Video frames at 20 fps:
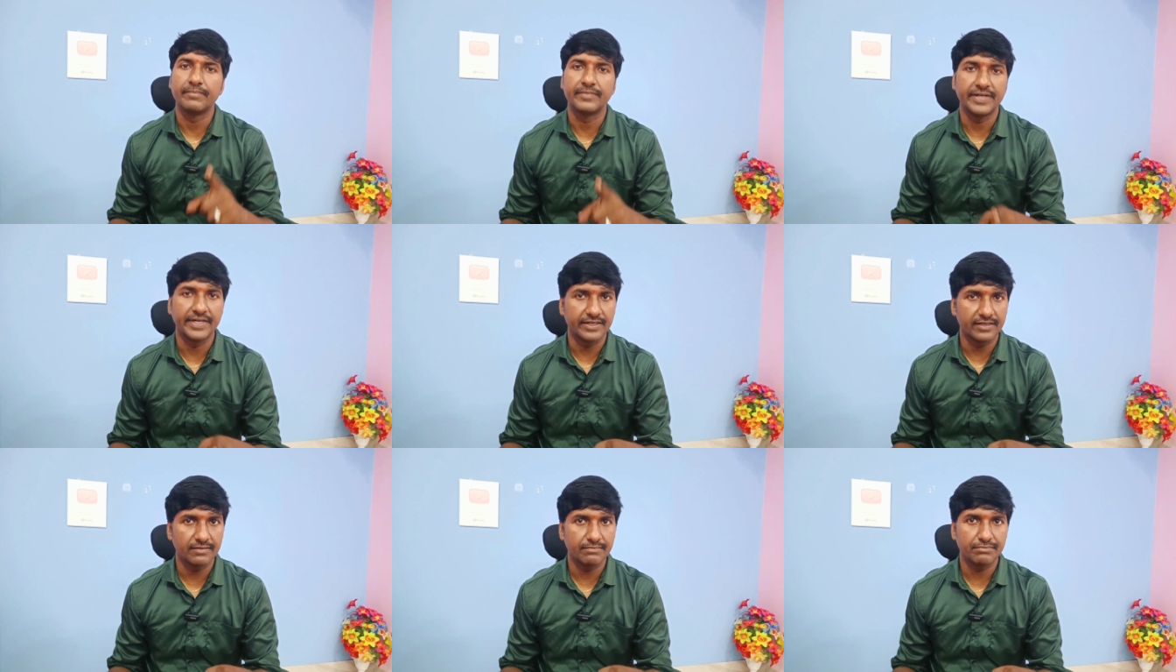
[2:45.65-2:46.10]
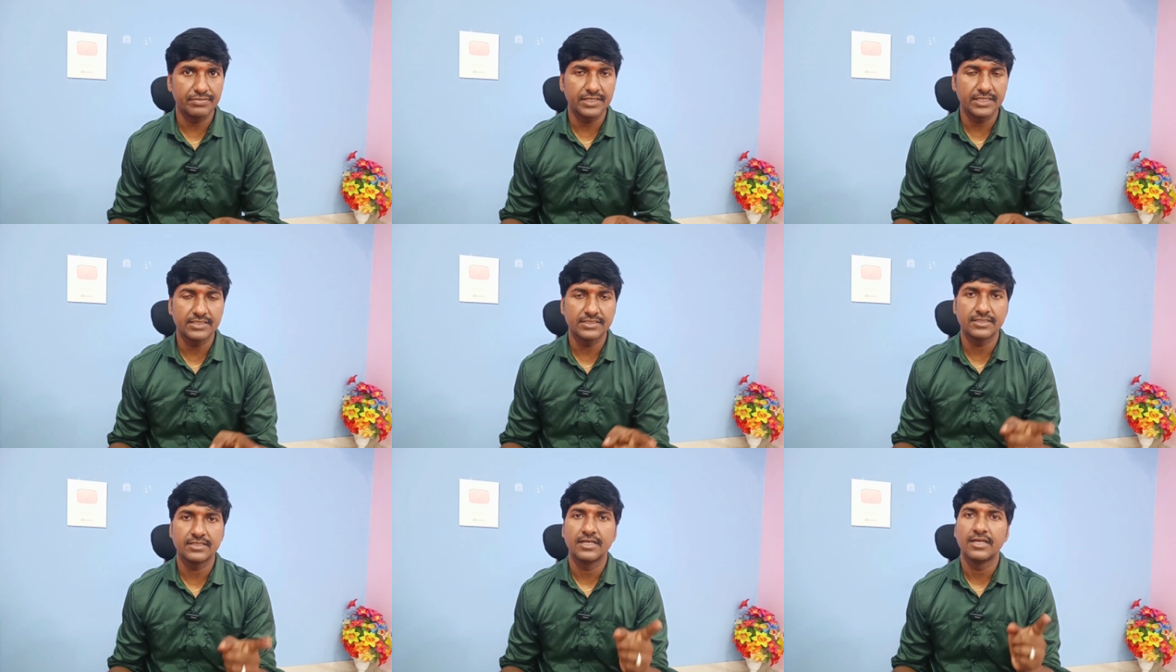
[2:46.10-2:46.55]

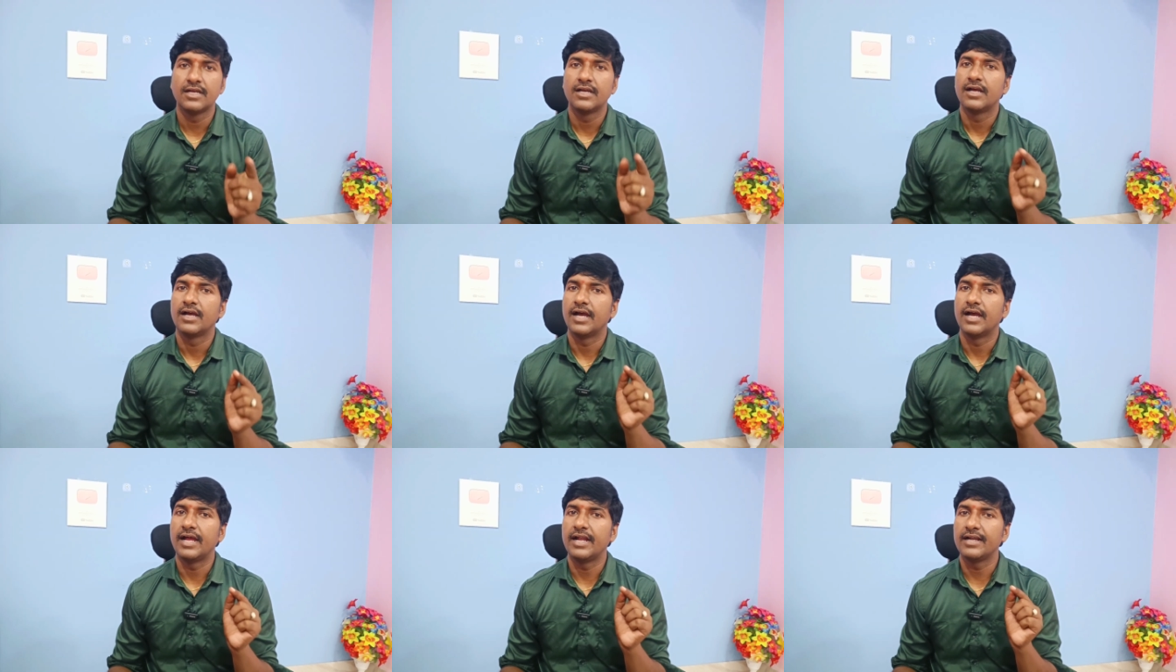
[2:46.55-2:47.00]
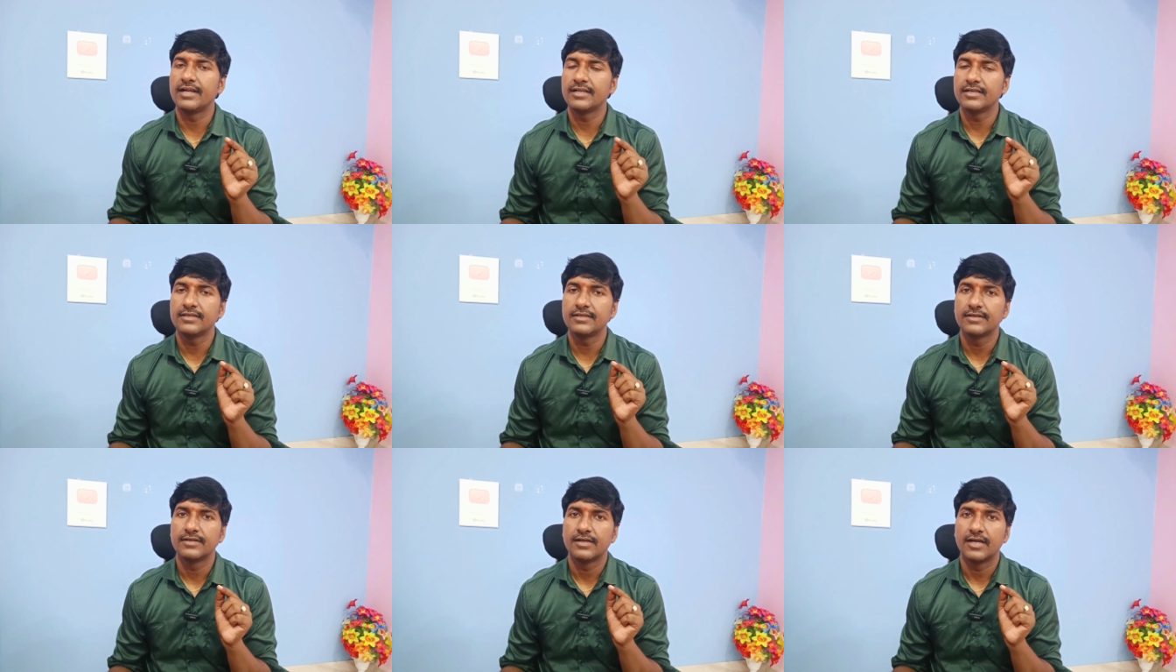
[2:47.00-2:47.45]
Databricks and
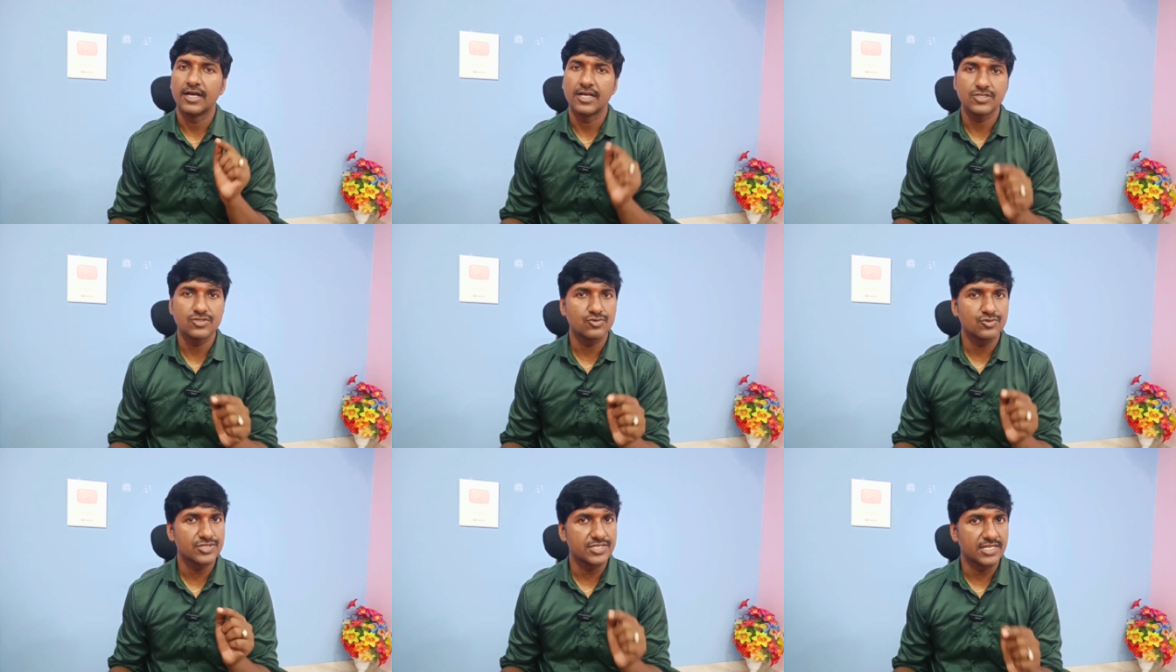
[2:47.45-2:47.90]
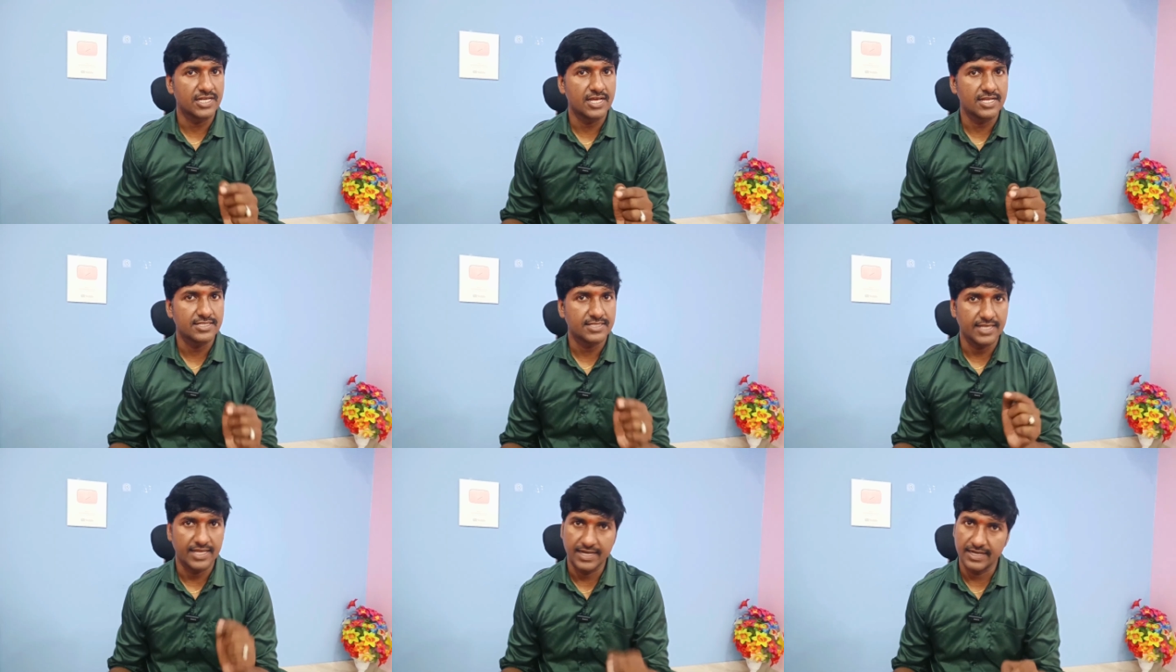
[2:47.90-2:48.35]
Azure Synapse